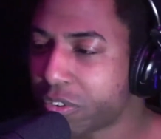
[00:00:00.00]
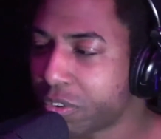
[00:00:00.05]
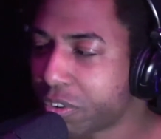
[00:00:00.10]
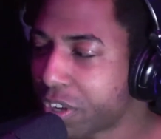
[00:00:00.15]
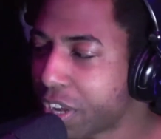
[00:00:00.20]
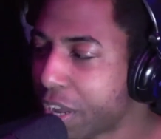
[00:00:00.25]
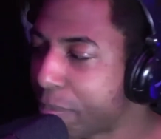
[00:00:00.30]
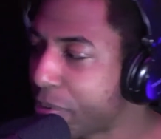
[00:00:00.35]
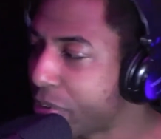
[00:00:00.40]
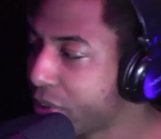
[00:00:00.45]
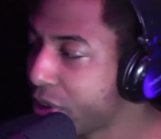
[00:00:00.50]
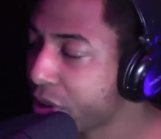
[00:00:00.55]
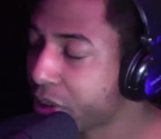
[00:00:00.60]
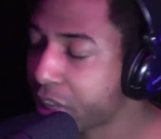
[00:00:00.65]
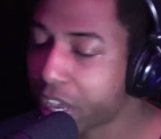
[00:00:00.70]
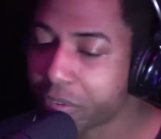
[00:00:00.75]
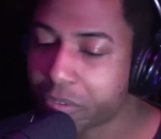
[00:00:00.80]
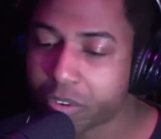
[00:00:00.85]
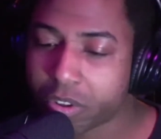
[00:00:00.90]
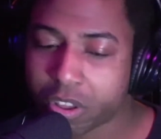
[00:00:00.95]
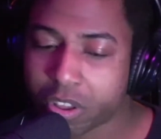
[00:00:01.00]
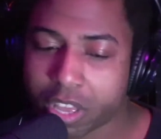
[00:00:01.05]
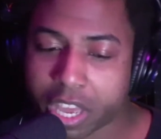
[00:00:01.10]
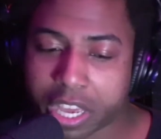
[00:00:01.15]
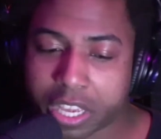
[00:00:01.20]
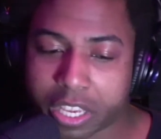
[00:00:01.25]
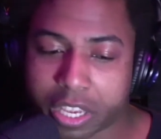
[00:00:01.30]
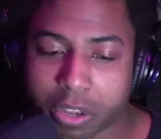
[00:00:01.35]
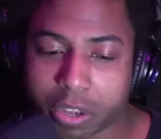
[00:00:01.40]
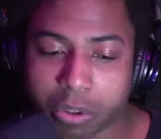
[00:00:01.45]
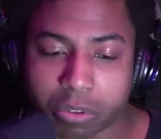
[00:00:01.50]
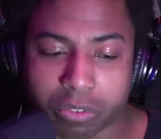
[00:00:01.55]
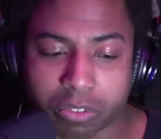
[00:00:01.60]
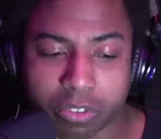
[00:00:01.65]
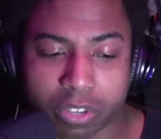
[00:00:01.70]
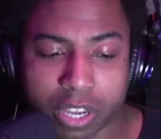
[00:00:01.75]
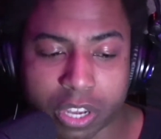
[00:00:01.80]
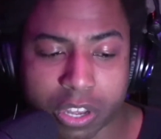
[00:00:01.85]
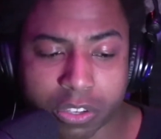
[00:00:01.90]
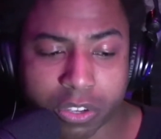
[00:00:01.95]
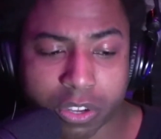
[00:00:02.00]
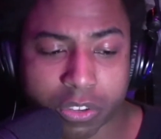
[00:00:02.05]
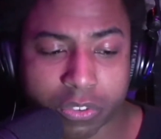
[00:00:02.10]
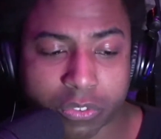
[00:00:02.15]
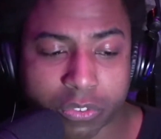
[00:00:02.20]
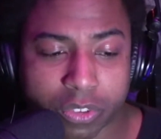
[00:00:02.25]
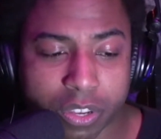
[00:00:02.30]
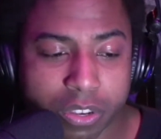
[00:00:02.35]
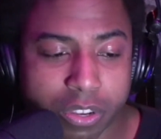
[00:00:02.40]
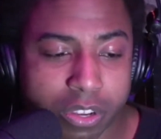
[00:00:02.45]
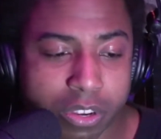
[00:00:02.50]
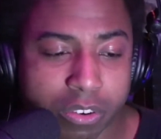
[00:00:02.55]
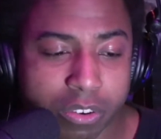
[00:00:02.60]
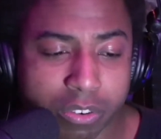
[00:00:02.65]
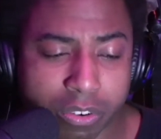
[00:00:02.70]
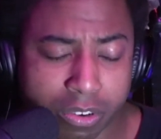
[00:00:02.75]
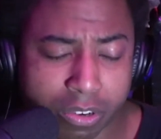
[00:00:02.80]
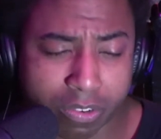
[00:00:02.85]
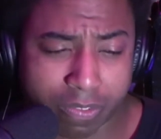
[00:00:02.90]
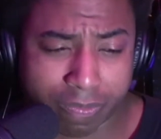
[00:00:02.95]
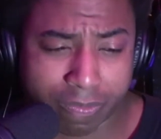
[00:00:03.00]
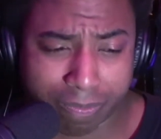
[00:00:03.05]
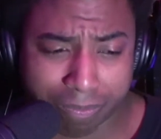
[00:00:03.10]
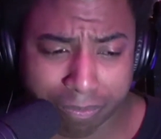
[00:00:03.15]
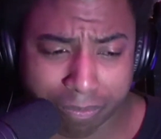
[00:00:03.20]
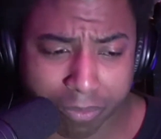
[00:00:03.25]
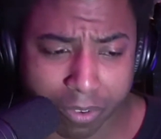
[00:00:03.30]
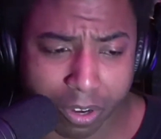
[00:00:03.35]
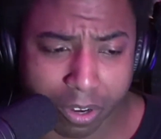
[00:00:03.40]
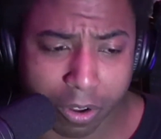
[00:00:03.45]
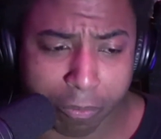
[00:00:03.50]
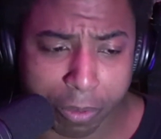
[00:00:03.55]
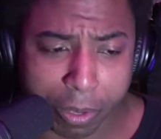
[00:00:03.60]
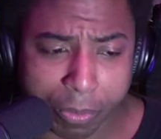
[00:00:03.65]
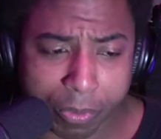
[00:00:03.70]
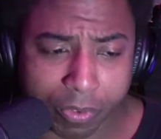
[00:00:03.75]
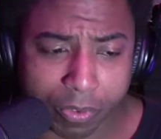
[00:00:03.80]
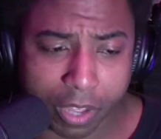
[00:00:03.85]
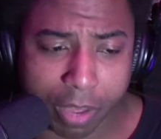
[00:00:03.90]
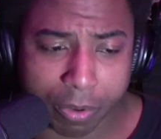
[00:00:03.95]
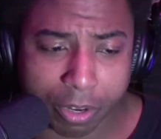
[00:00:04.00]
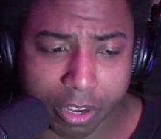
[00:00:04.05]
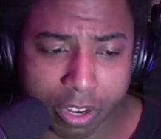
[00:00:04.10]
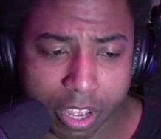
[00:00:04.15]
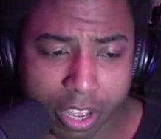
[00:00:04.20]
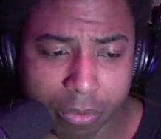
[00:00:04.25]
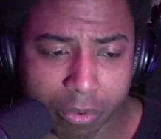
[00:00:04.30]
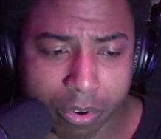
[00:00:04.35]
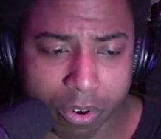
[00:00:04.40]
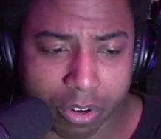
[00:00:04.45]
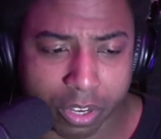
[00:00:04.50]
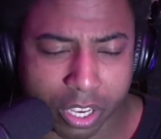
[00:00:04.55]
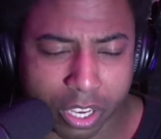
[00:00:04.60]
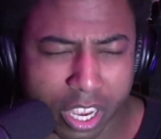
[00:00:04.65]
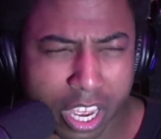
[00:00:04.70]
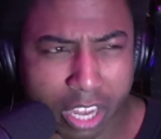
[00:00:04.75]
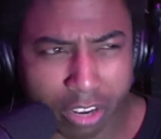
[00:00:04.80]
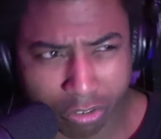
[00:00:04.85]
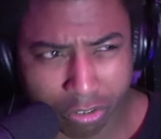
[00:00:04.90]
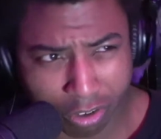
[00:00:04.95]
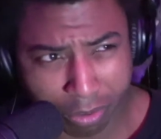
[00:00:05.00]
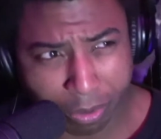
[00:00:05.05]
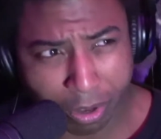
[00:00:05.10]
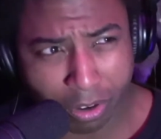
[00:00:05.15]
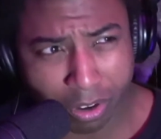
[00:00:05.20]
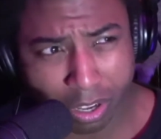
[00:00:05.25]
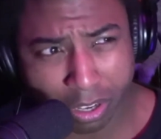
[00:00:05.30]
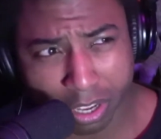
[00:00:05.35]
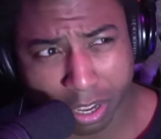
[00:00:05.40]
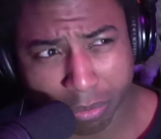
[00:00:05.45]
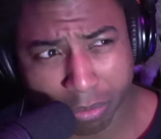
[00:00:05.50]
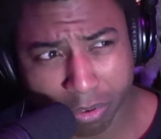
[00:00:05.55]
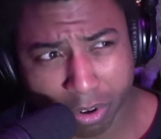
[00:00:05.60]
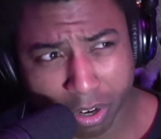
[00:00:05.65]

comments. Okay. Well, hey, y'all send in, peoplecometynetwork@gmail.com. Correct.